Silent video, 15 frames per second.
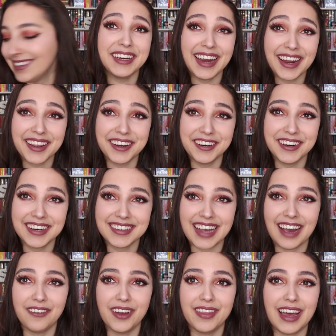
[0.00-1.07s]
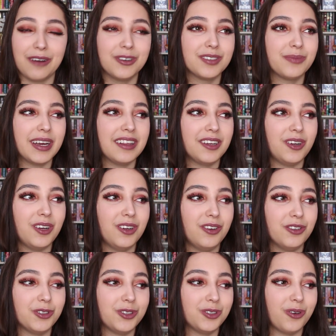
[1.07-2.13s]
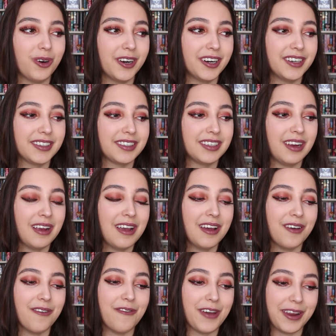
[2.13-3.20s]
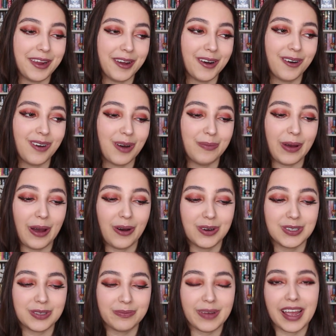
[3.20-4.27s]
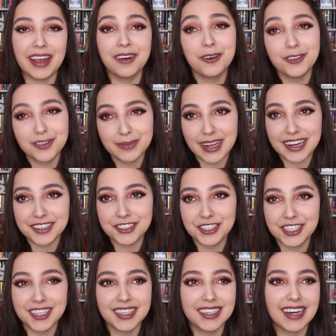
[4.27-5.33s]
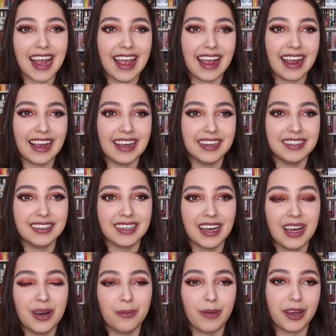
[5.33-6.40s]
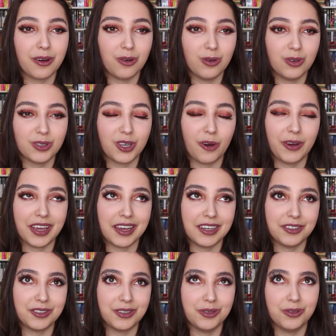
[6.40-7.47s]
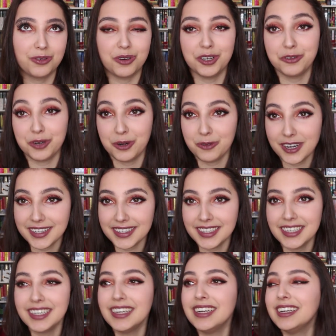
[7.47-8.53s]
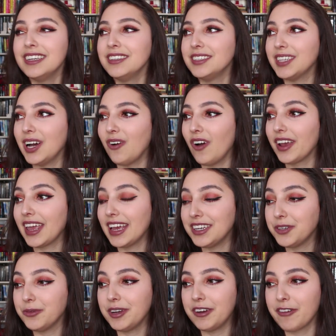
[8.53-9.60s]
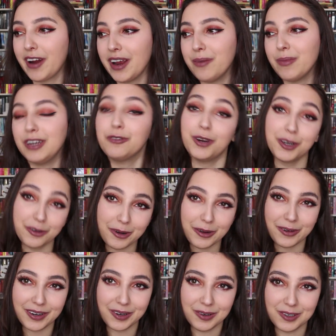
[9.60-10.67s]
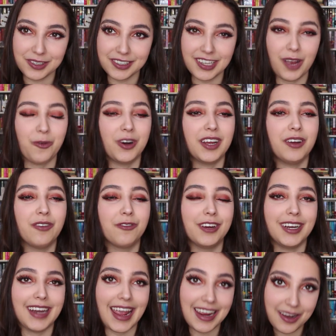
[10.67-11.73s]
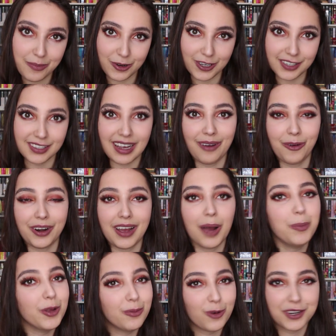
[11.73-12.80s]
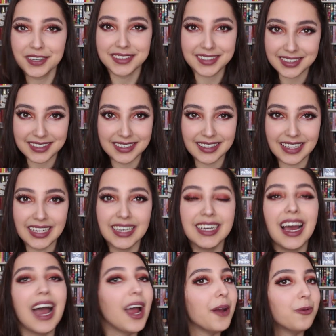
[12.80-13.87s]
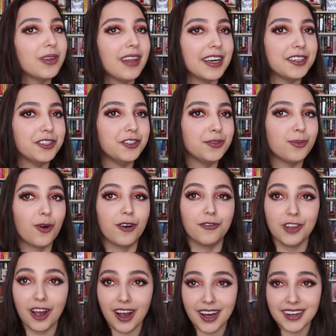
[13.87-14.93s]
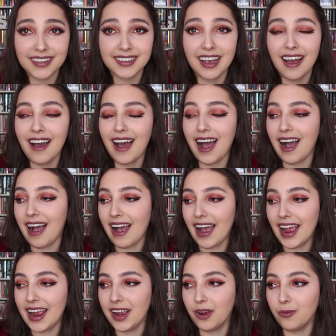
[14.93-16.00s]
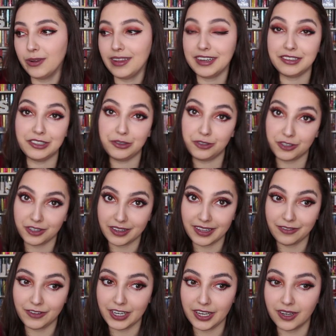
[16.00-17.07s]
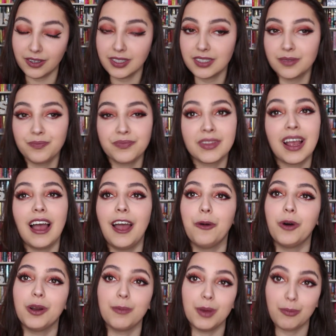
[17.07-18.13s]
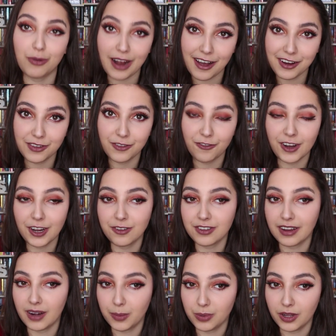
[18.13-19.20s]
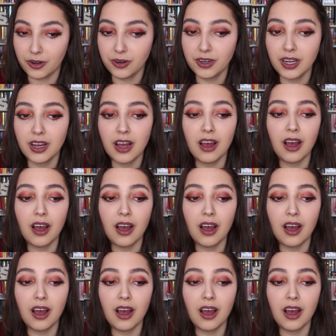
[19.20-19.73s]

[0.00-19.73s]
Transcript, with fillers: Yeah, there you guys have it. That was my little short video about my goals from last year and my goals going into 2021. So again, to reiterate my 2021 goals, I wanna read 80 books. I wanna upload more consistently. I would like to do more vlogs. I would like to do journaling videos. I wanna be proud of the videos I upload.